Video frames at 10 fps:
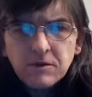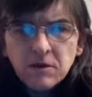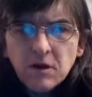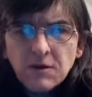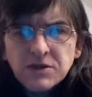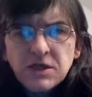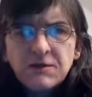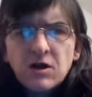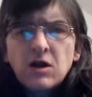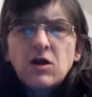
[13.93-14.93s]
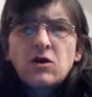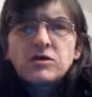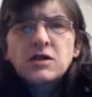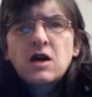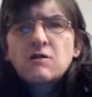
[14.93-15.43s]
Obviously, I've got a lot to
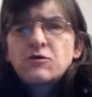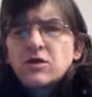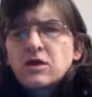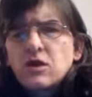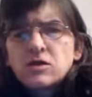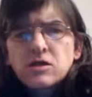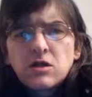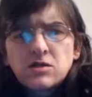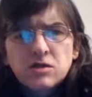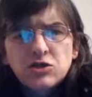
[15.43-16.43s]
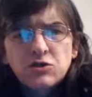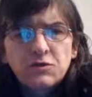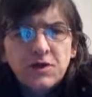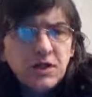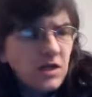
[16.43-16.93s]
cover in lots and lots of short
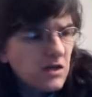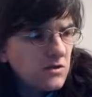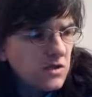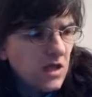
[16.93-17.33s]
videos.